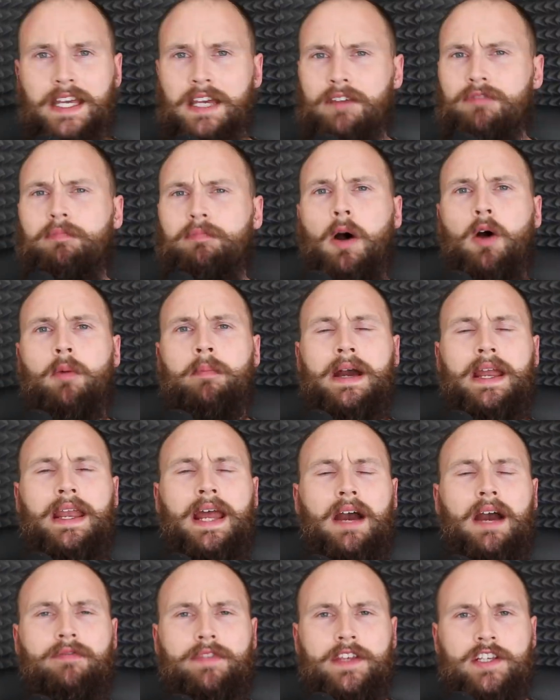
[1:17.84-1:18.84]
If bald men
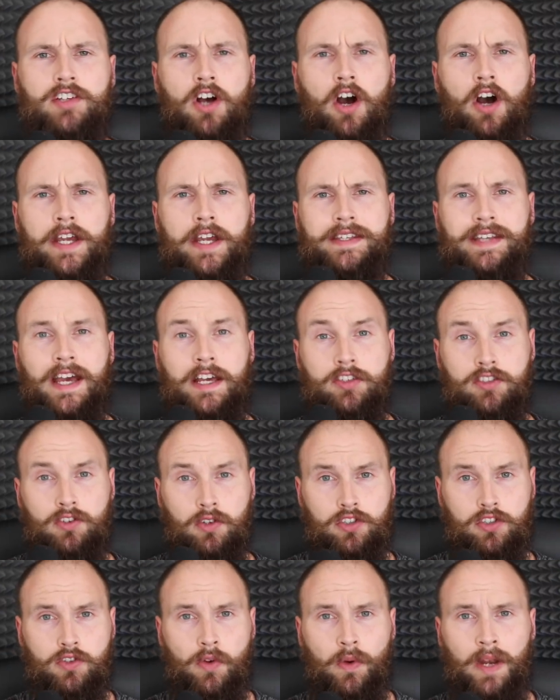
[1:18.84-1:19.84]
have these high
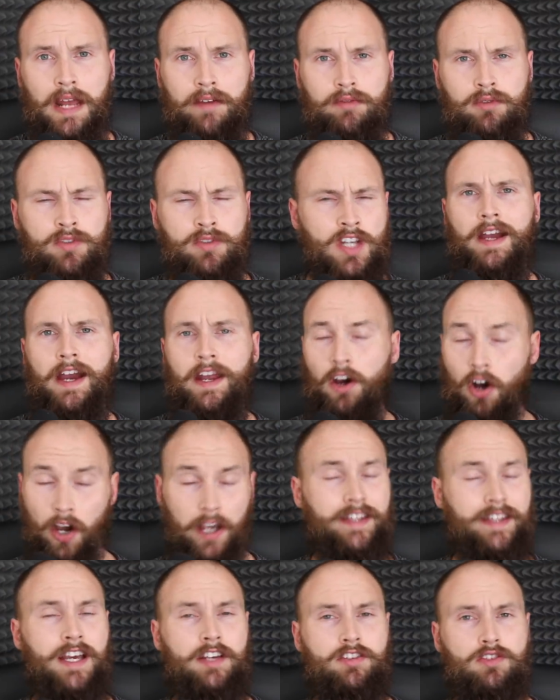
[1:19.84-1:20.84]
testosterone levels and
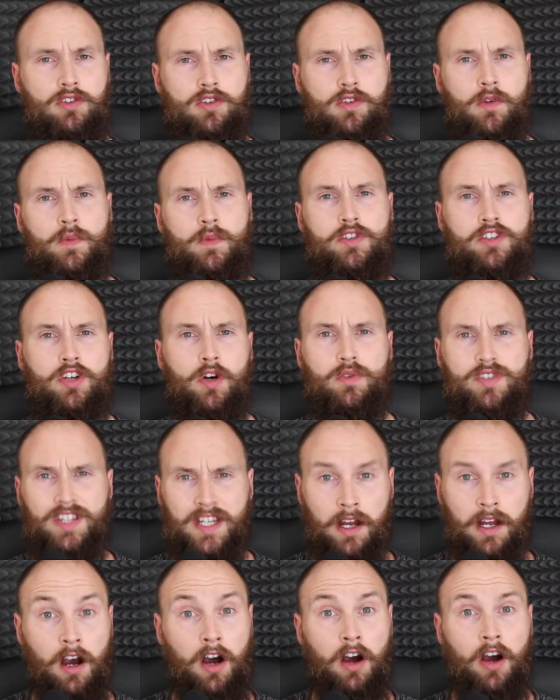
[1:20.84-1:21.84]
high testosterone results
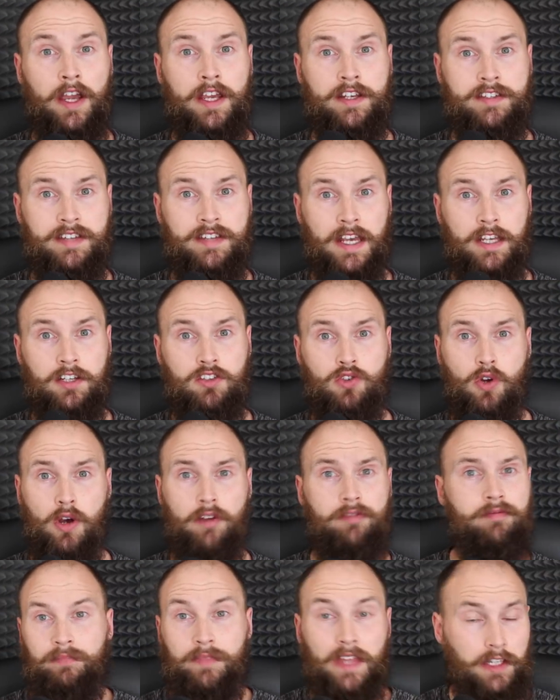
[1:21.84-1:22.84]
in a higher sex
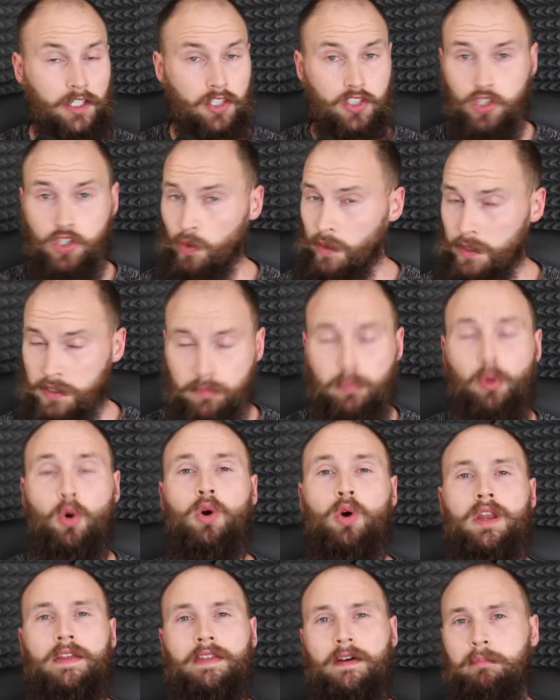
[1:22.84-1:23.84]
drive, then the story is
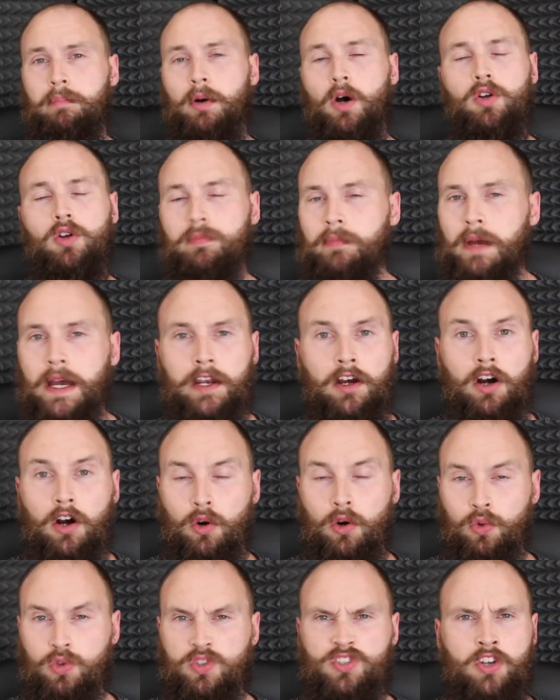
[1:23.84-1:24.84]
born that bald men are
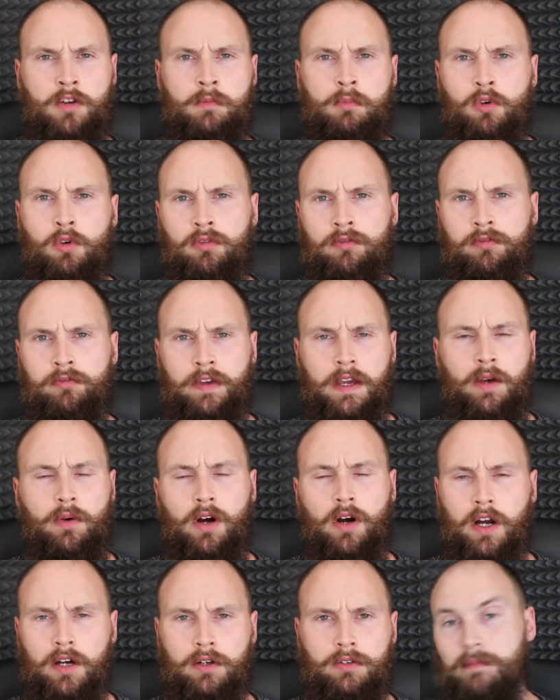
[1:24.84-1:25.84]
also more
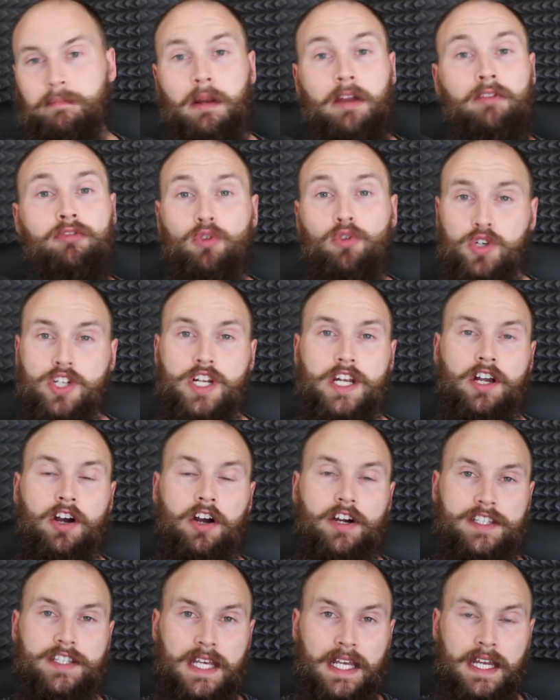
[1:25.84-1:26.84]
virile. But unfortunately,
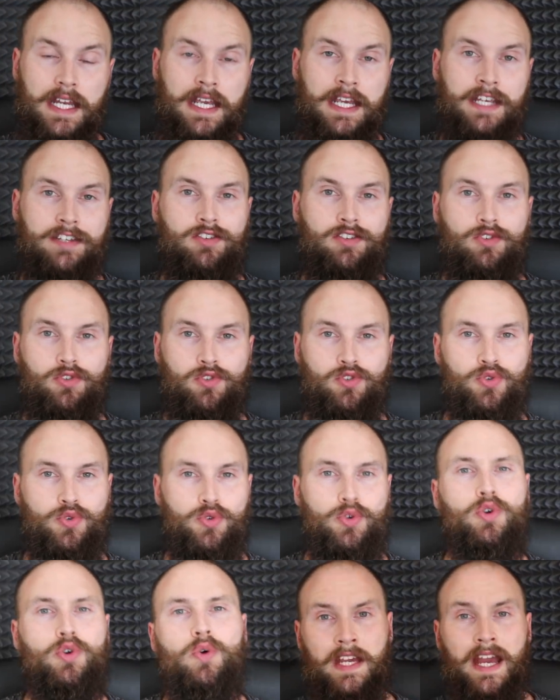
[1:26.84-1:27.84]
guys, it isn't
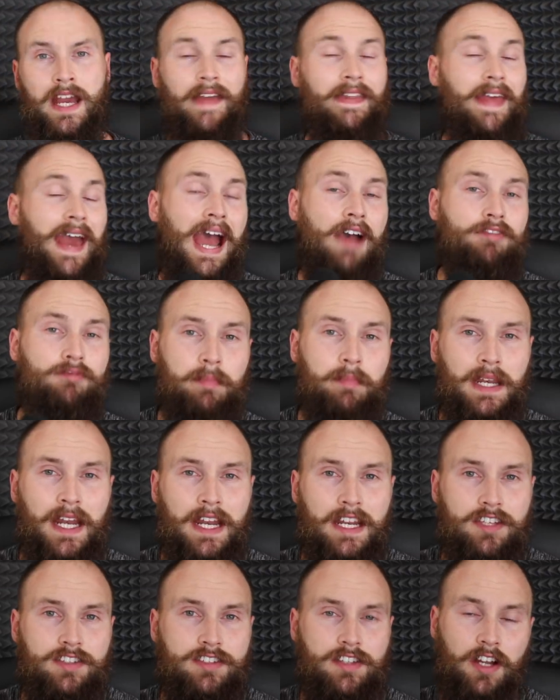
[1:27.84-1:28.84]
true. And there haven't been
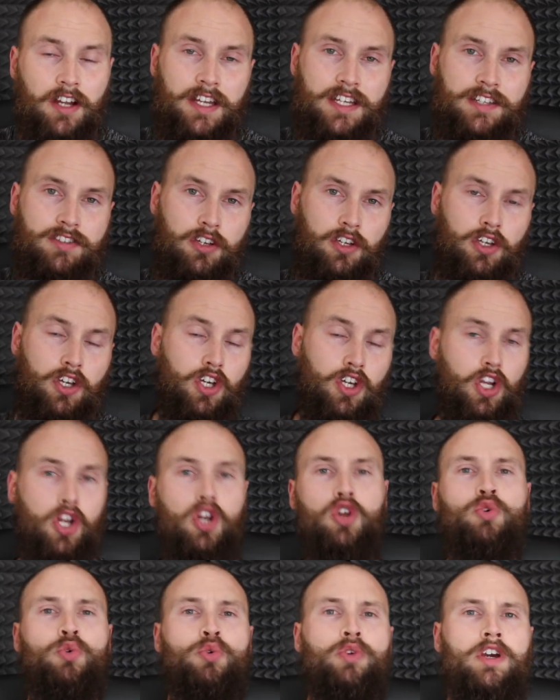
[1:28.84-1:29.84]
any studies that
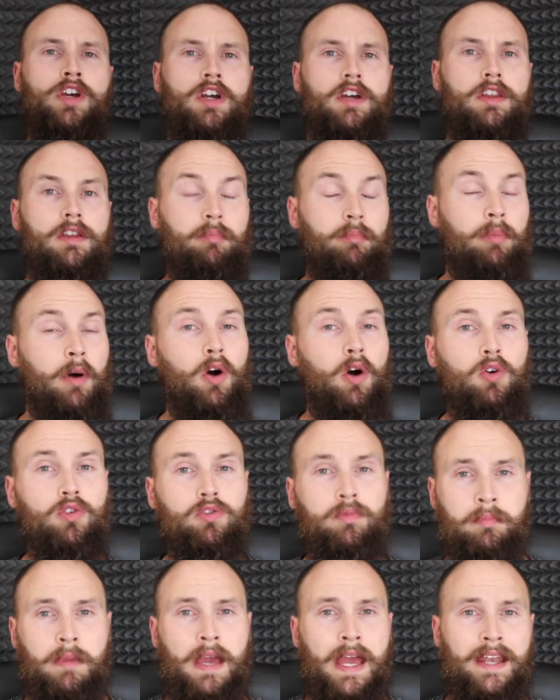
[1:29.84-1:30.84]
conclude that
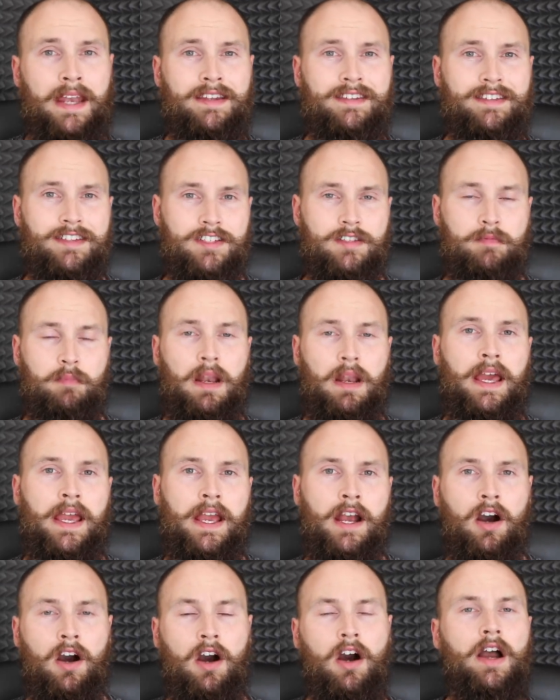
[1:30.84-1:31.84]
bald men
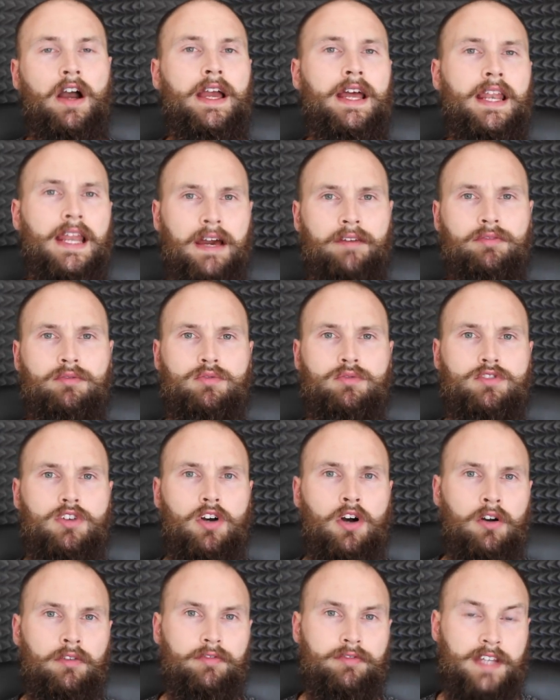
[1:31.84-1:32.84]
display higher levels
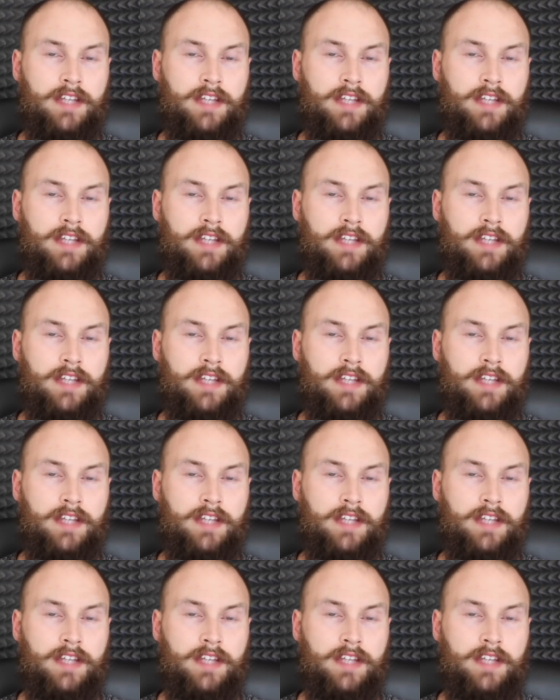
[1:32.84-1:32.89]
of